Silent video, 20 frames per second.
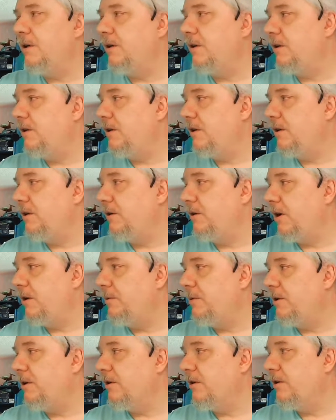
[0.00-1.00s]
No, I'm
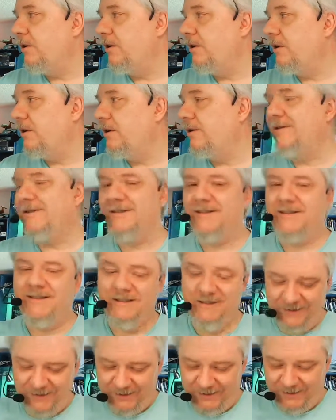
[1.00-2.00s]
here. Oh,
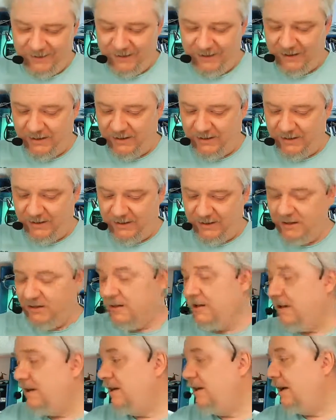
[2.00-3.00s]
yeah.
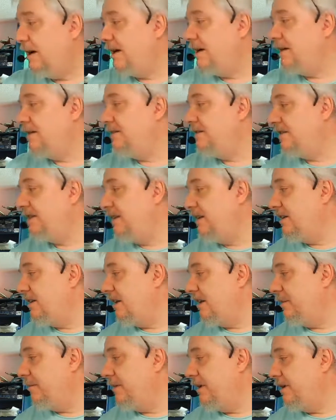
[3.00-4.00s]
I can see it
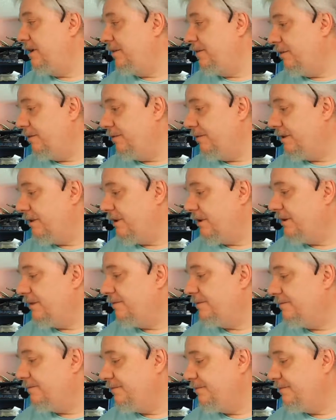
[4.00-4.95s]
on the meter over here.